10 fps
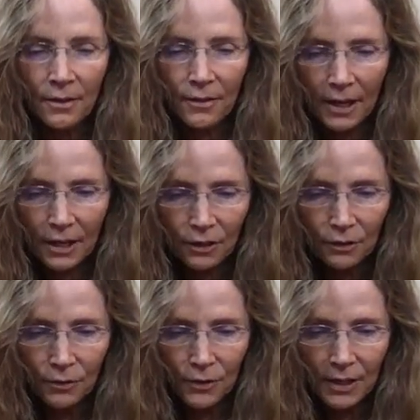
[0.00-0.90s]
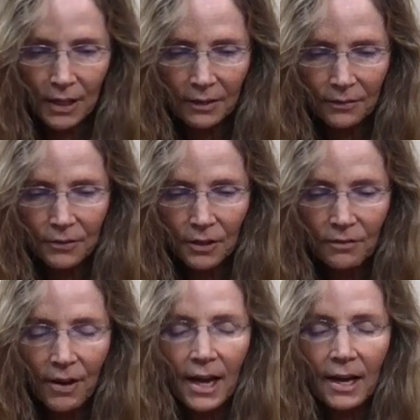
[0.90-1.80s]
Thank you for the gift
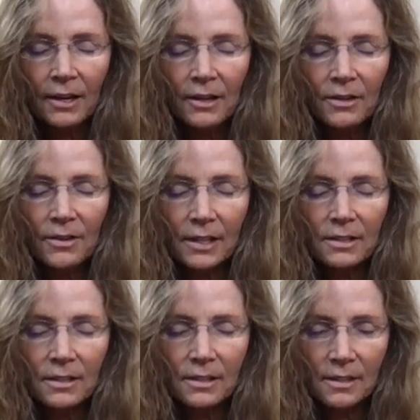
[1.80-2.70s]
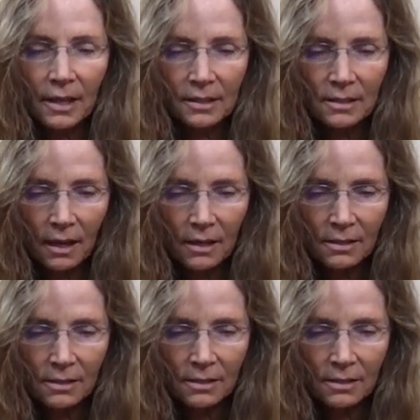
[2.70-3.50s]
of air that sustains us.